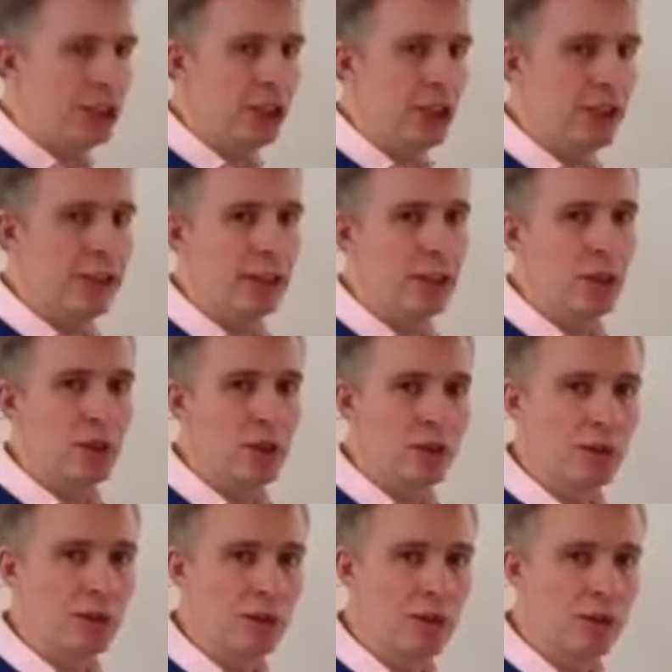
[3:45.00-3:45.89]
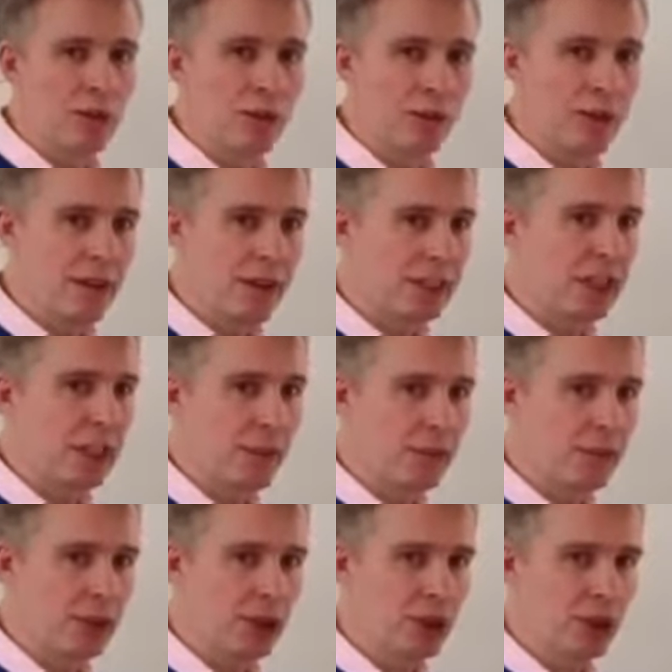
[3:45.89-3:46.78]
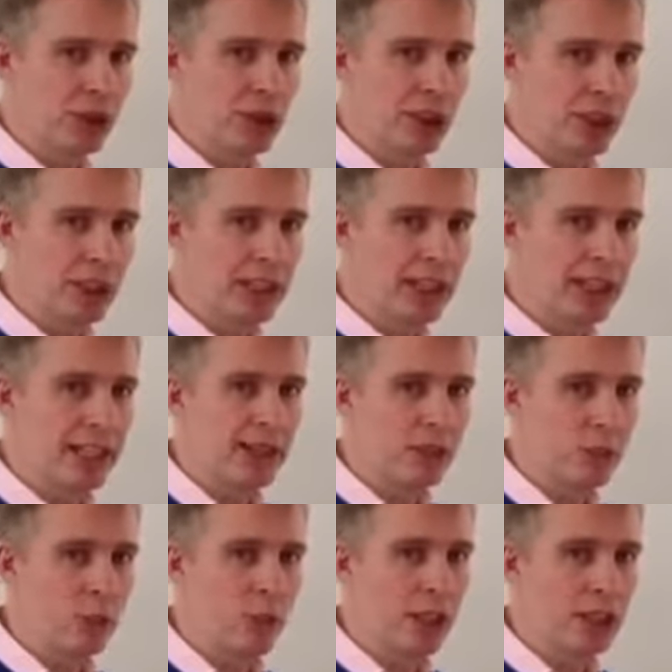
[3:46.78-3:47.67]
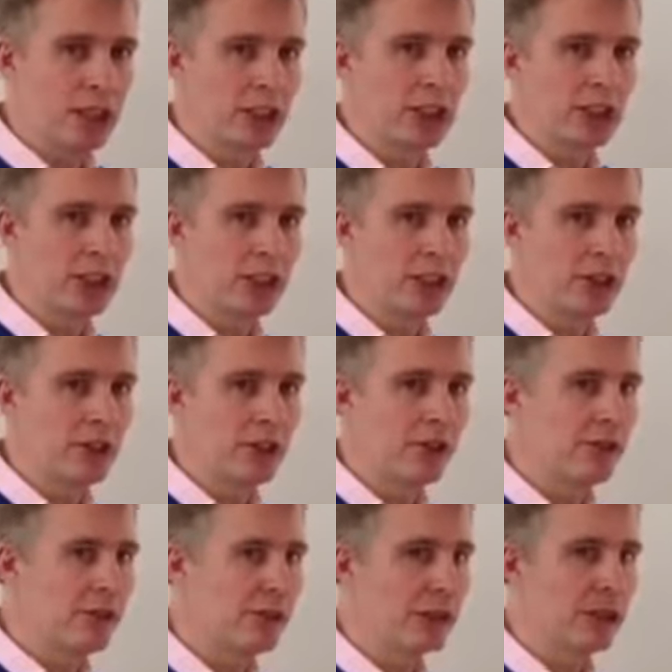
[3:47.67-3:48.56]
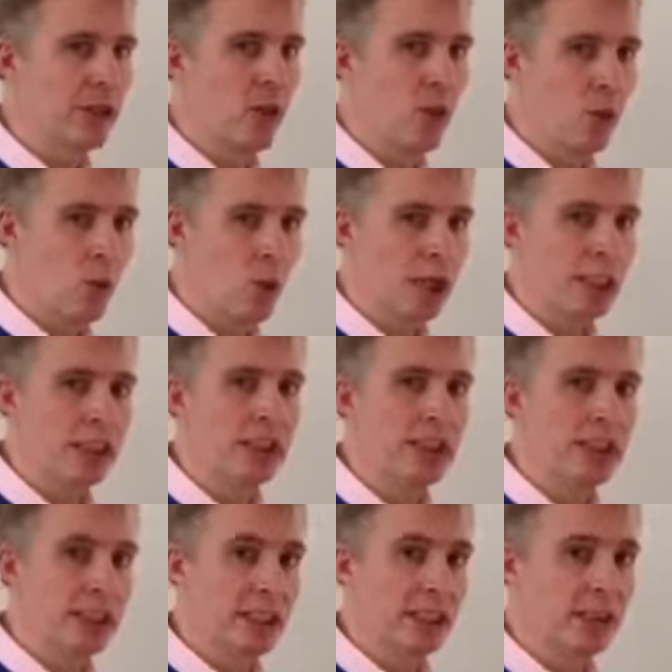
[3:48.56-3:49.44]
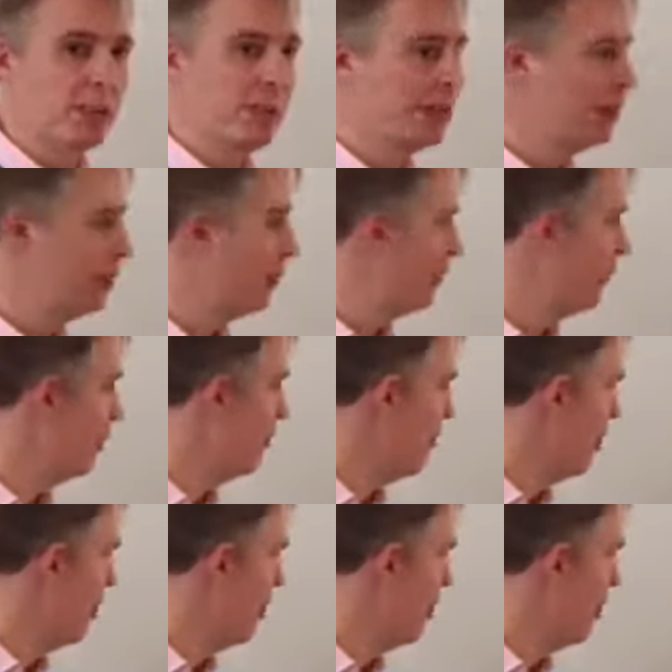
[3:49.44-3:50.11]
you can think of actually producing less waste in your office. Waste is expensive.